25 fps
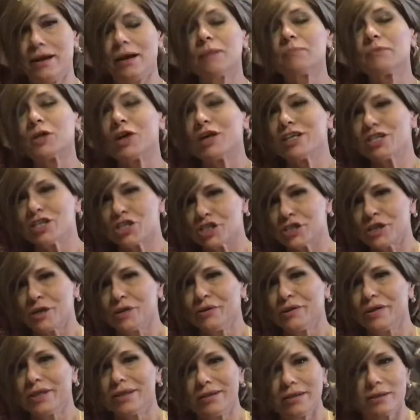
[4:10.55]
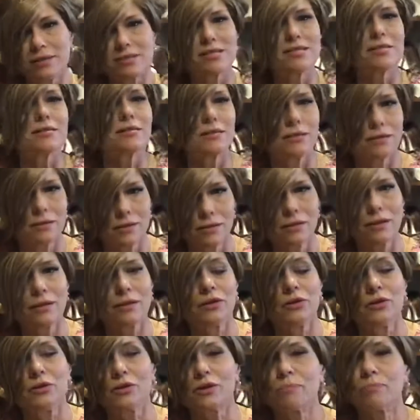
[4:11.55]
I'm not showing this to
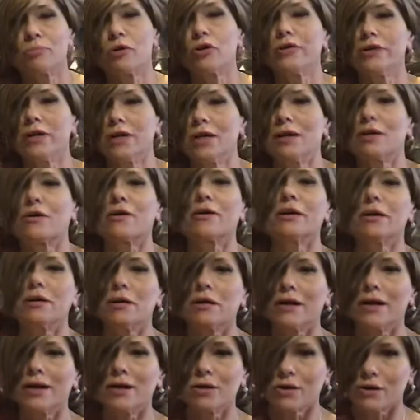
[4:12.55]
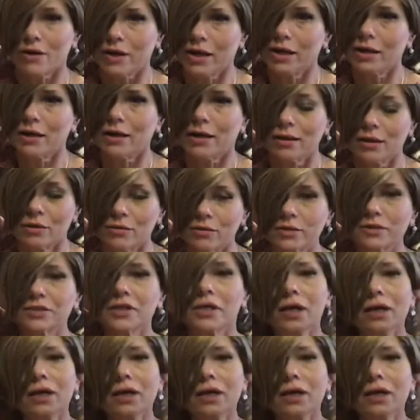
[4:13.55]
look pretty or hear how great I look.